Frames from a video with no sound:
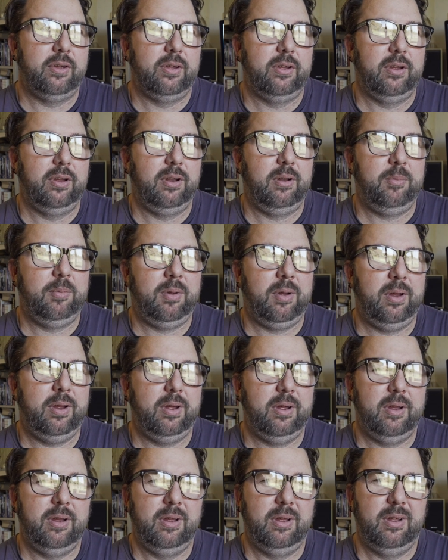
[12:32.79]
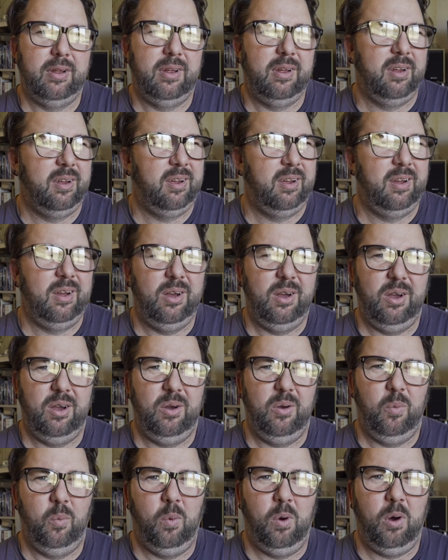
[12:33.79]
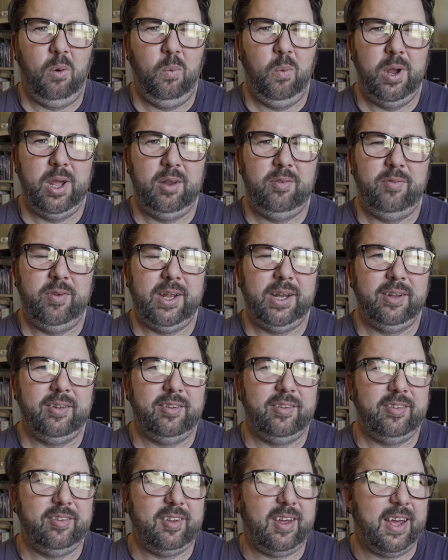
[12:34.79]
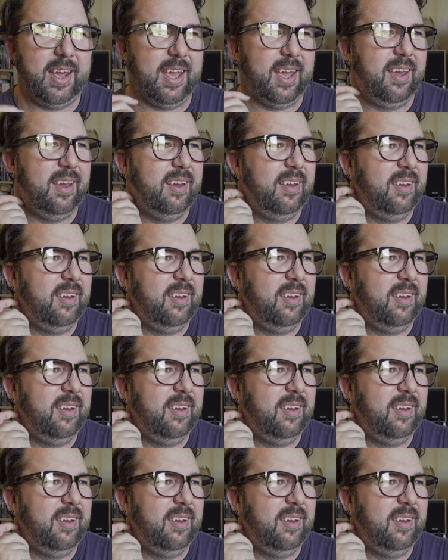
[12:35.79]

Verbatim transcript: And I'm like, what a weird thing to say.